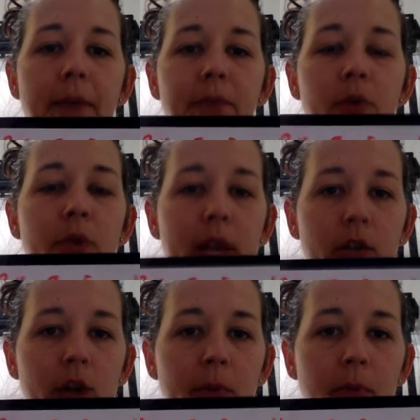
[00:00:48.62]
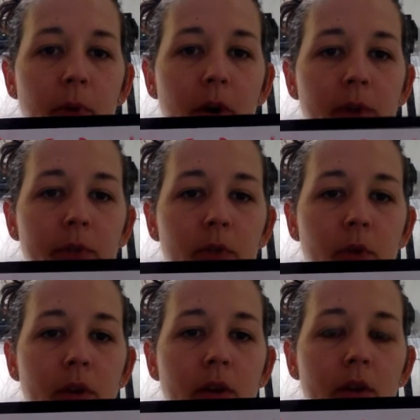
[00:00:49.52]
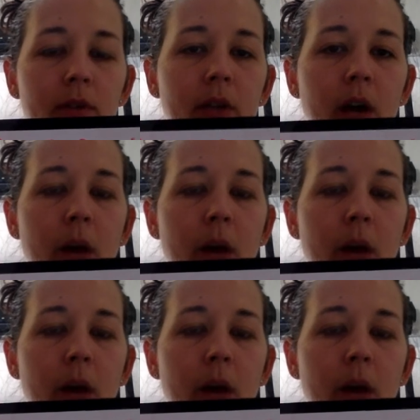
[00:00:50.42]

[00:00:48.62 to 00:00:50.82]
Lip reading: You can drop the bar in between those,